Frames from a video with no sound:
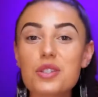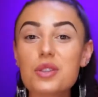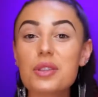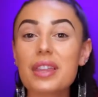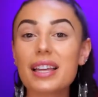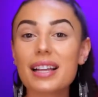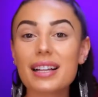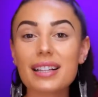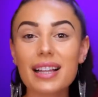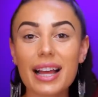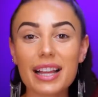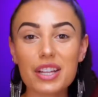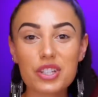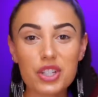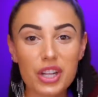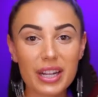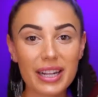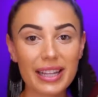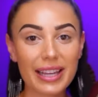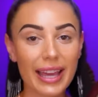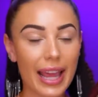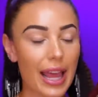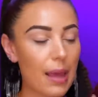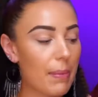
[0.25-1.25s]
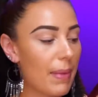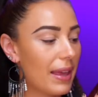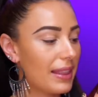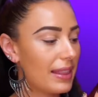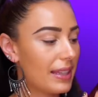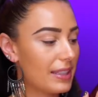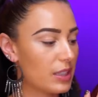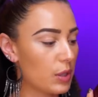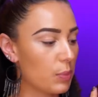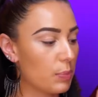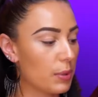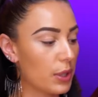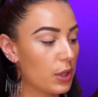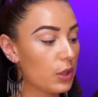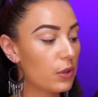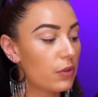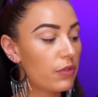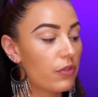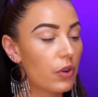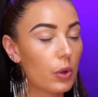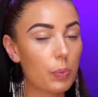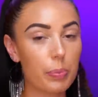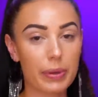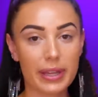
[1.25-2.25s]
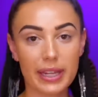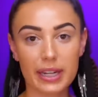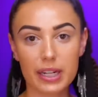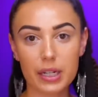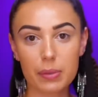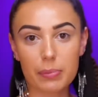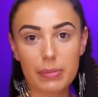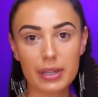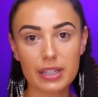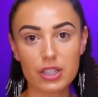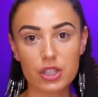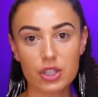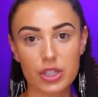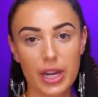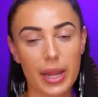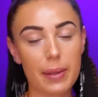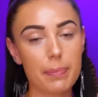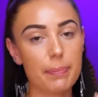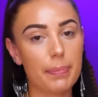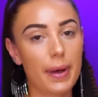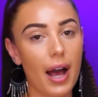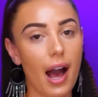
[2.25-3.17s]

So the collection came in this beautiful pyramid-shaped